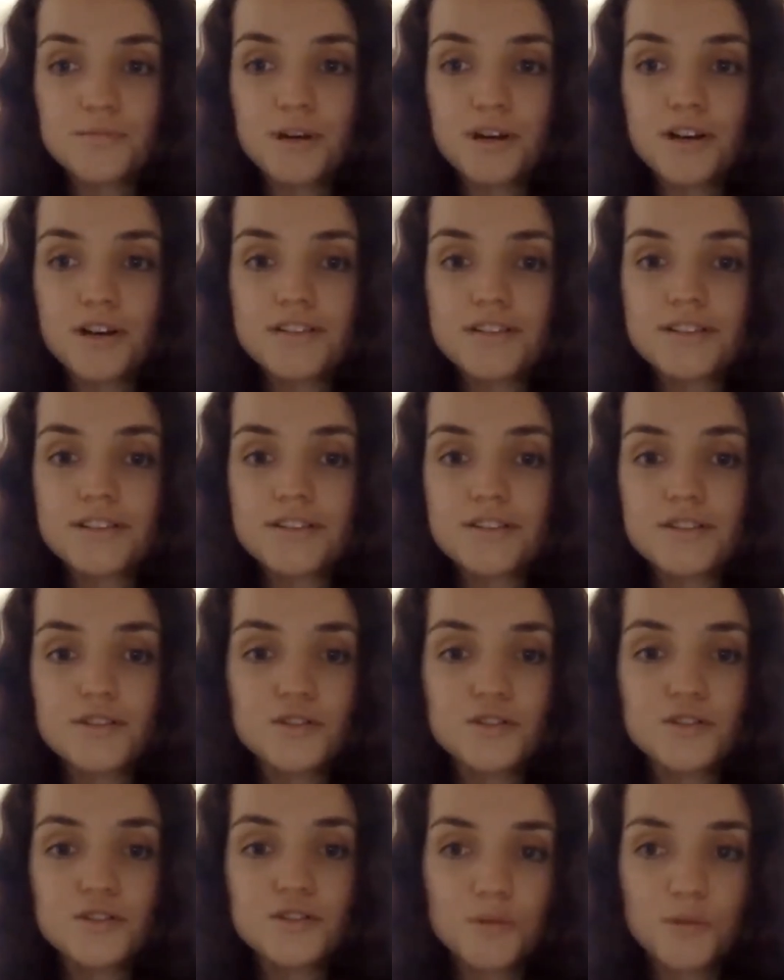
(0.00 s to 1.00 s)
Boston is a
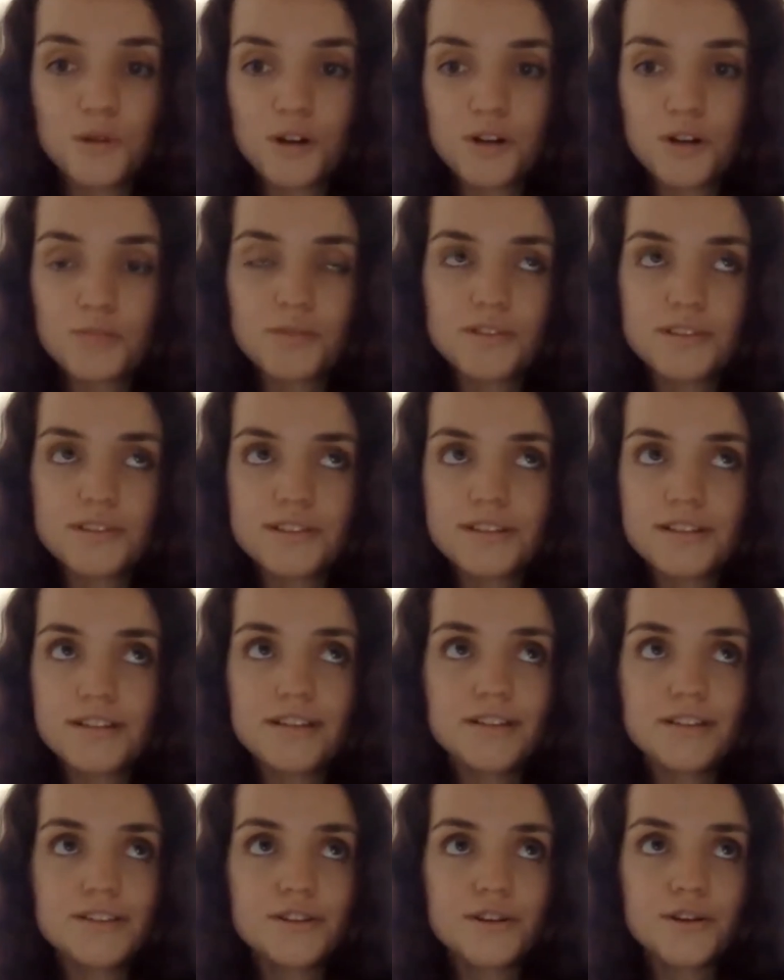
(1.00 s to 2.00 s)
super walkable city,
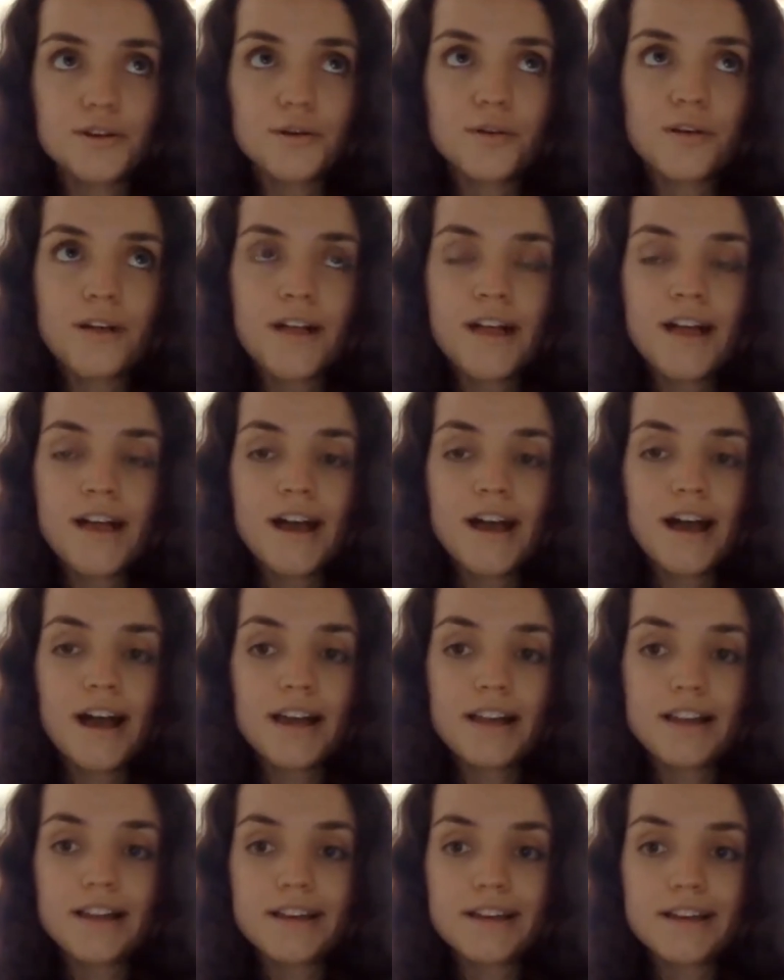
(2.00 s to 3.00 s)
so I
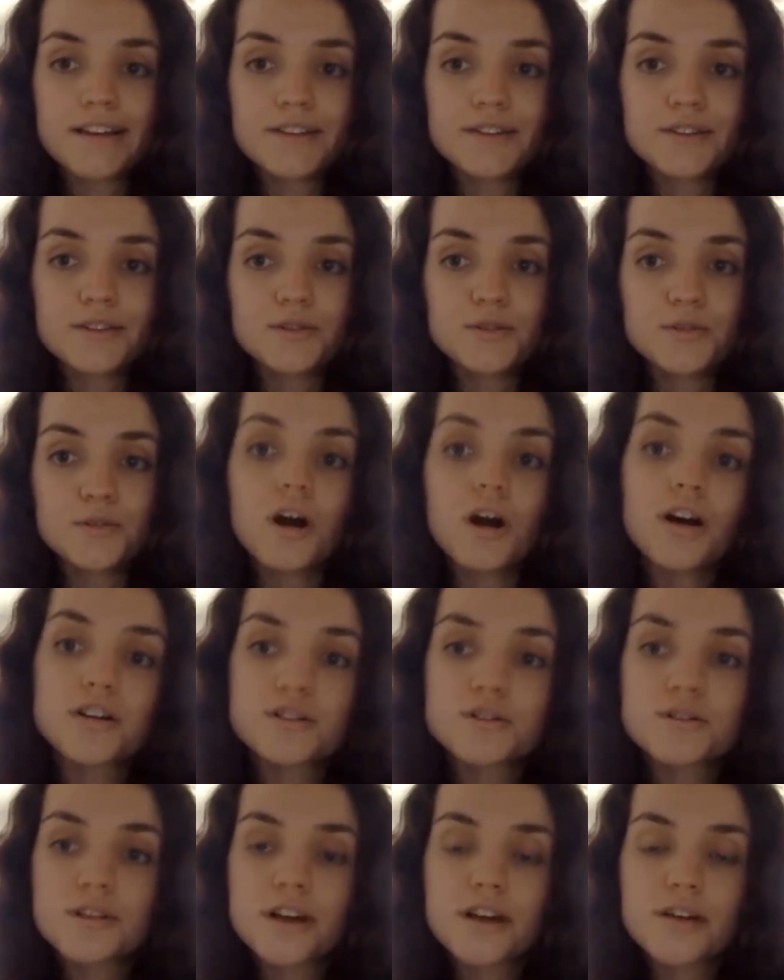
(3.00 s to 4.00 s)
like to walk
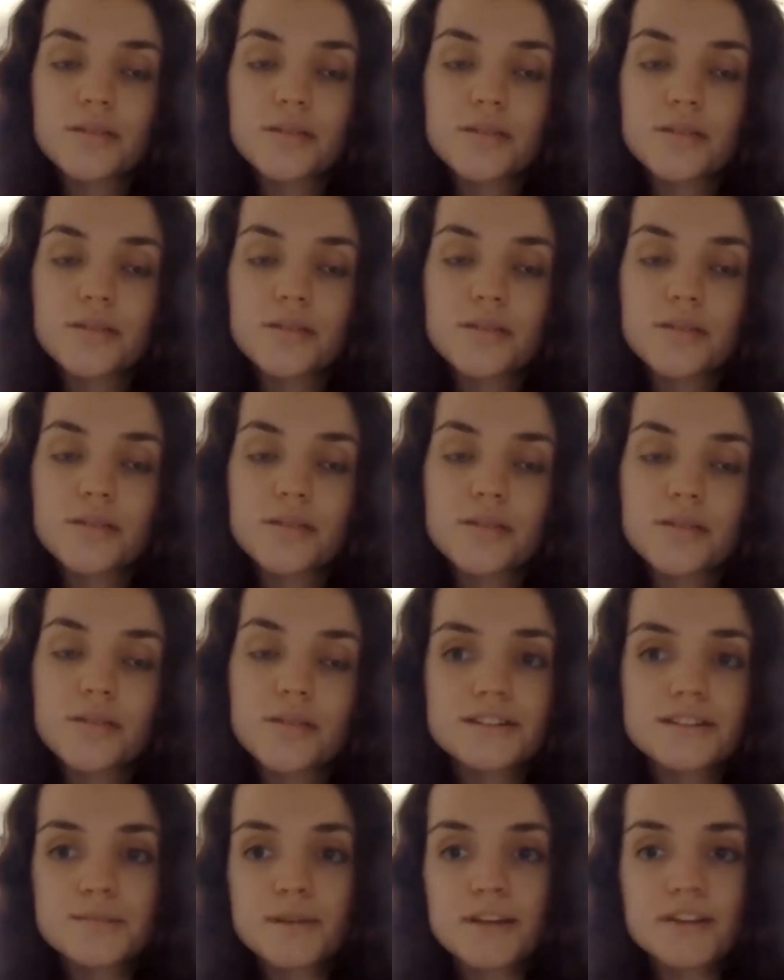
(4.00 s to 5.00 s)
to a lot of places,
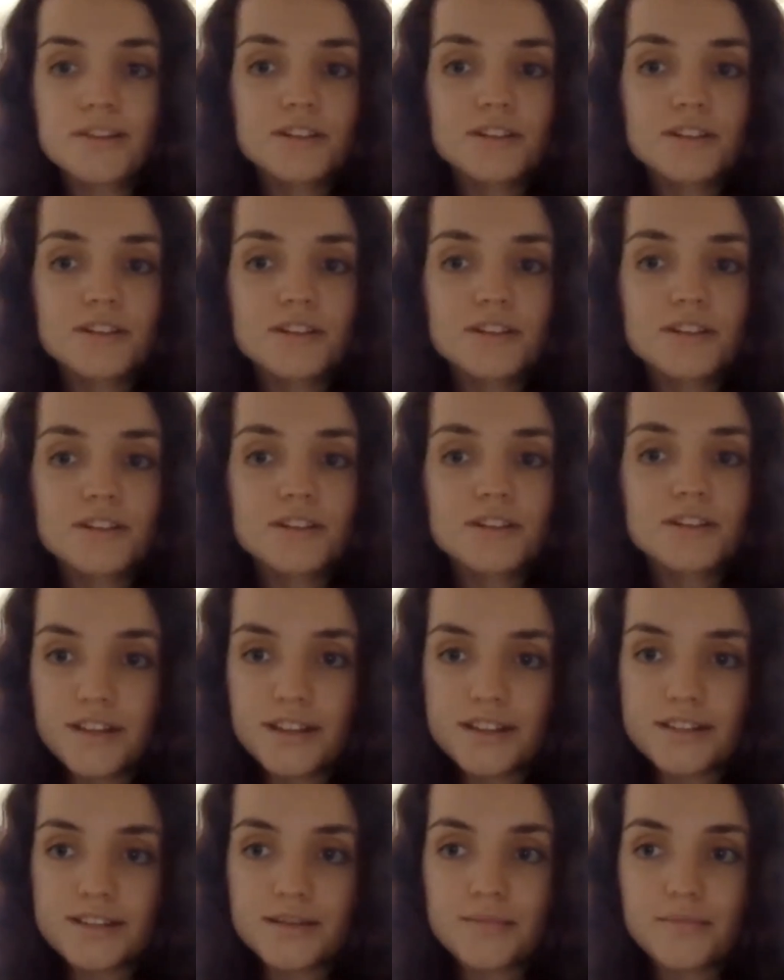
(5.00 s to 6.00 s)
especially in COVID.
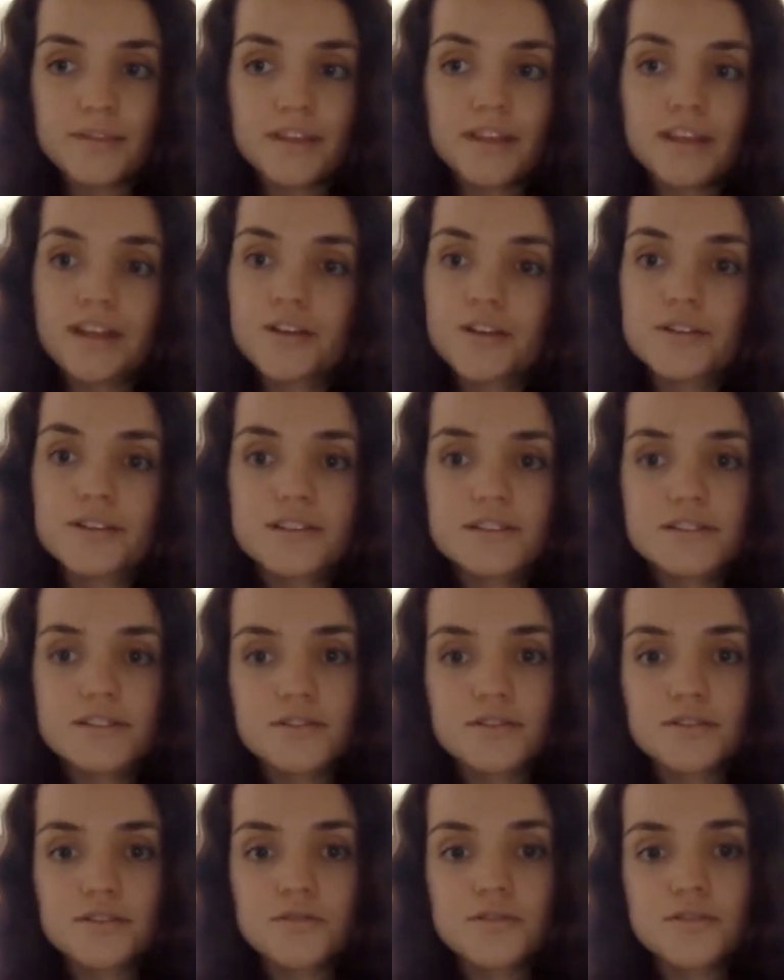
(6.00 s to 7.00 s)
That's something that you could
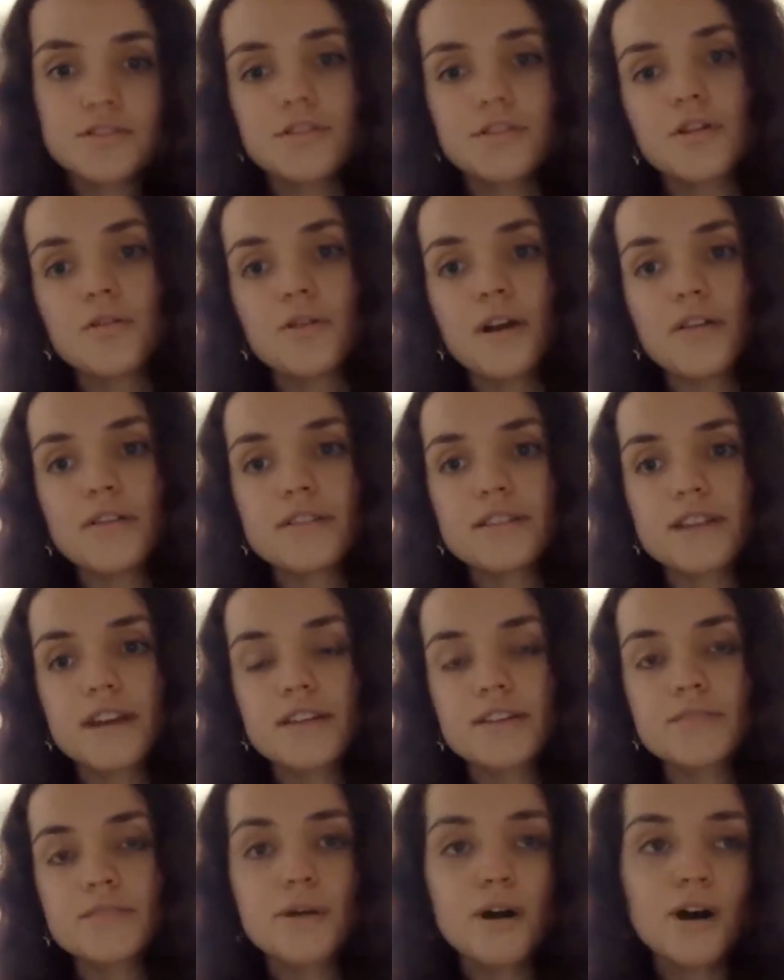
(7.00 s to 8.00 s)
still do, is to go
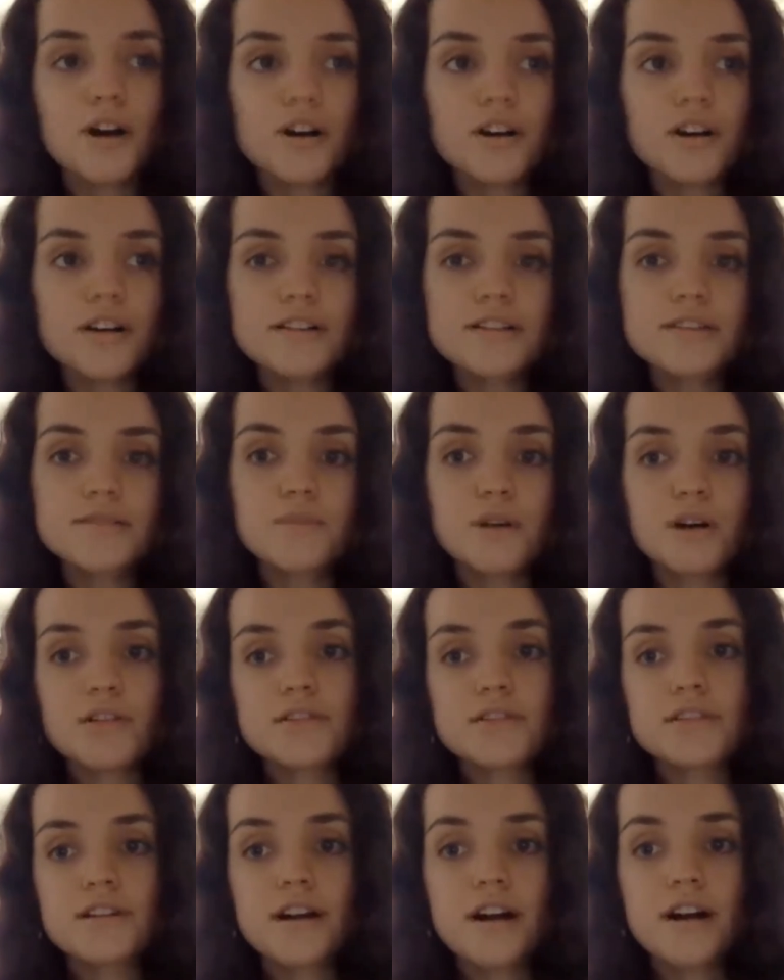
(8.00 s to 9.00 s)
outside to parks.
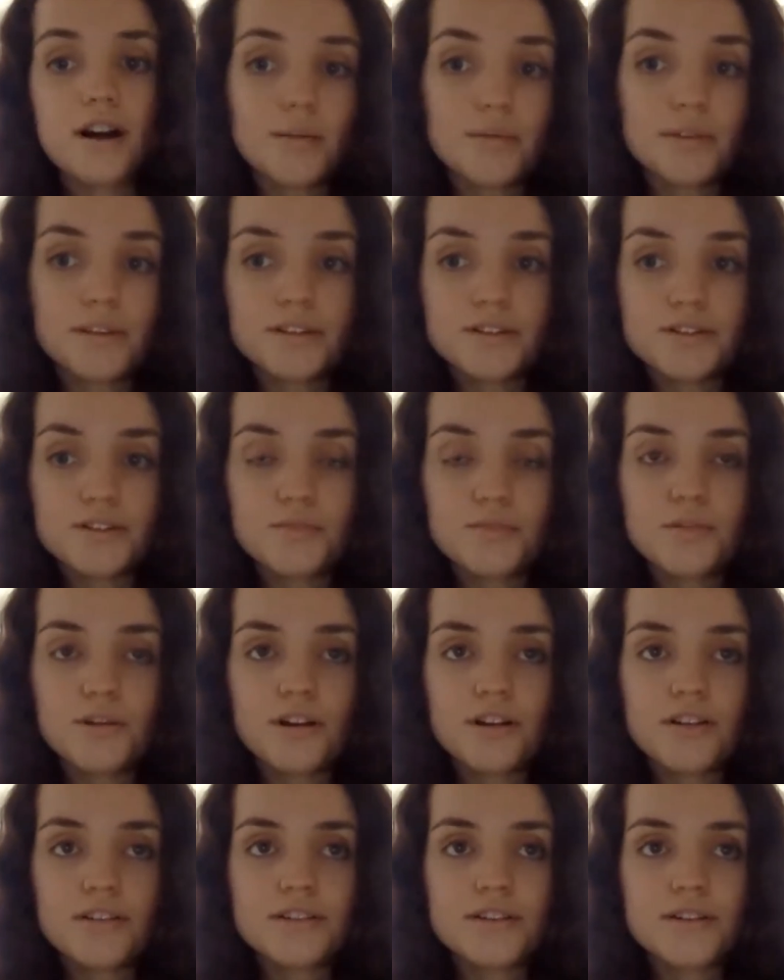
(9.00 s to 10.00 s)
Boston Common is super
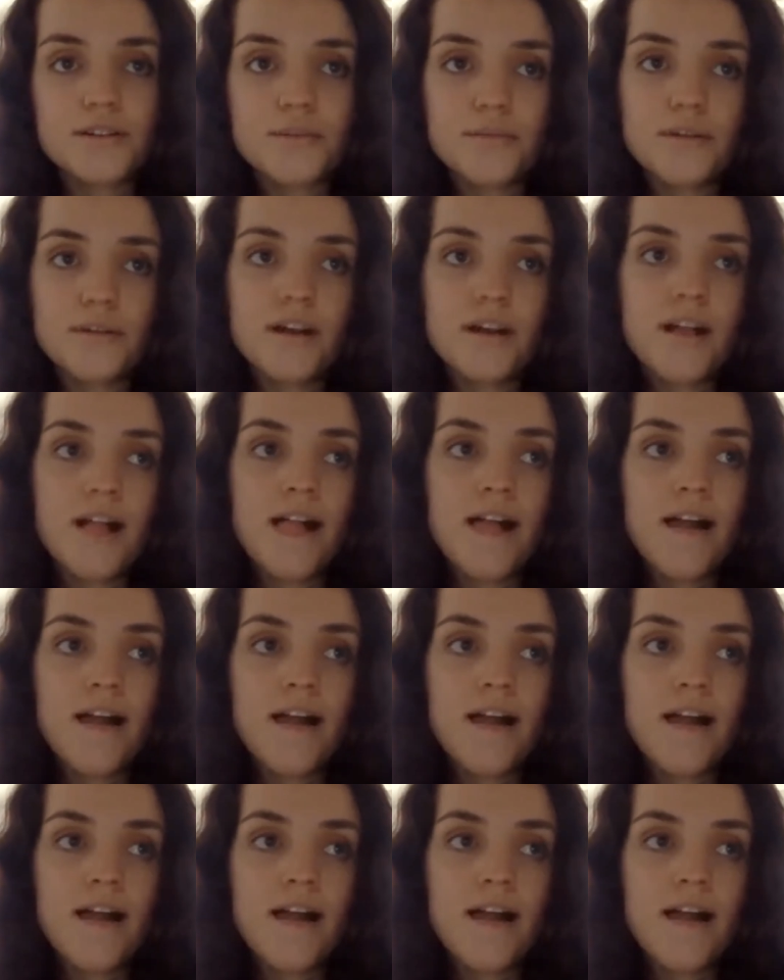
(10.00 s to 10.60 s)
awesome.